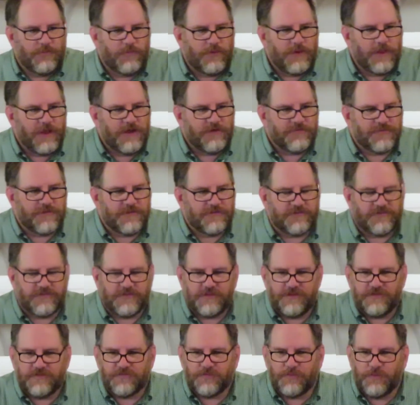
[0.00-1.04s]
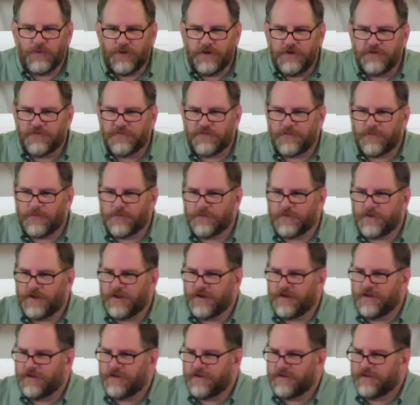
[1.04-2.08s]
We have this
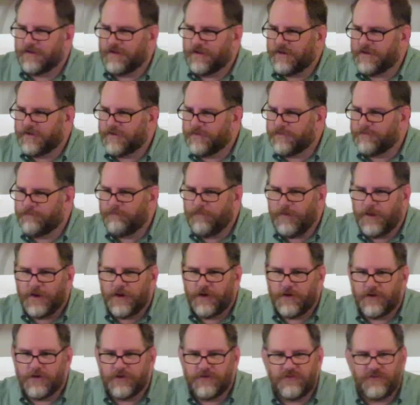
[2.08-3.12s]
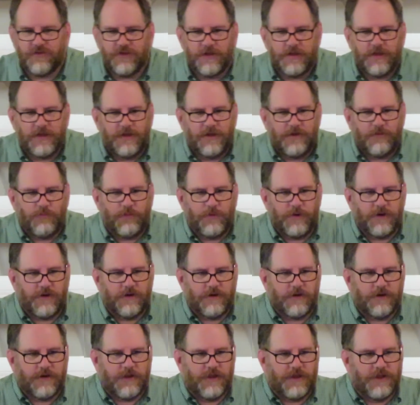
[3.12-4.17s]
wonderful marriage
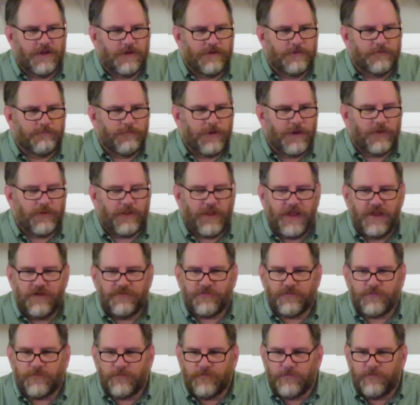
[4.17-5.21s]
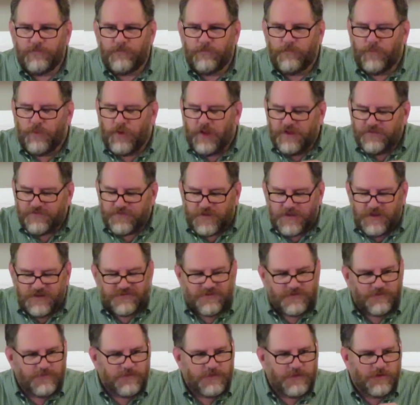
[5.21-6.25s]
where my wife
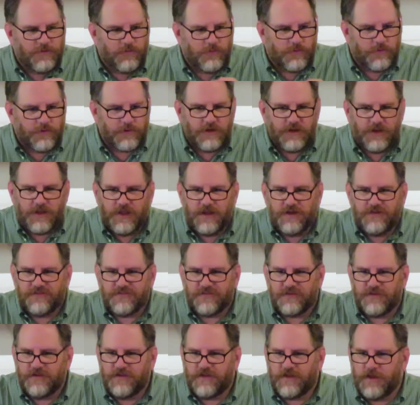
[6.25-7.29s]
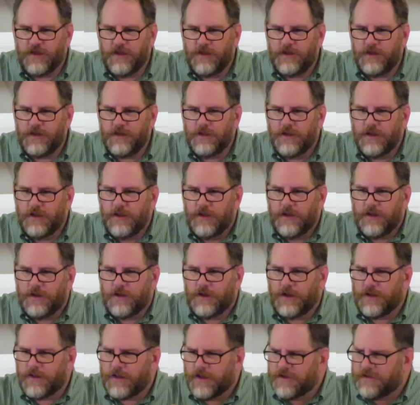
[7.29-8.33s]
likes everything organized and tidy,
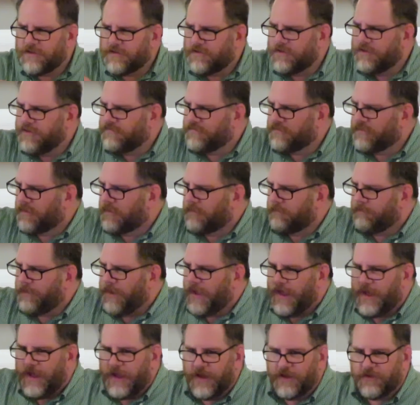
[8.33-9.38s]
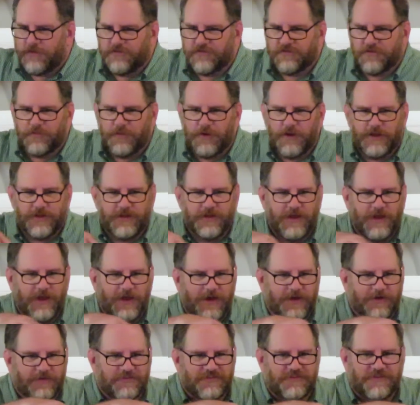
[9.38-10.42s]
and I like to leave little piles around the
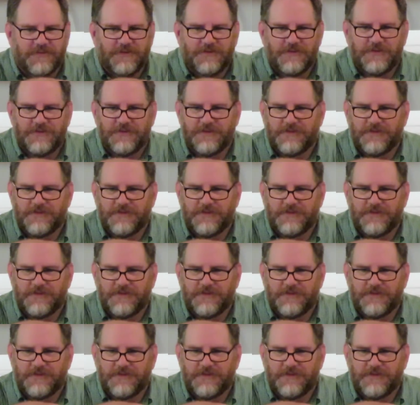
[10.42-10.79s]
house.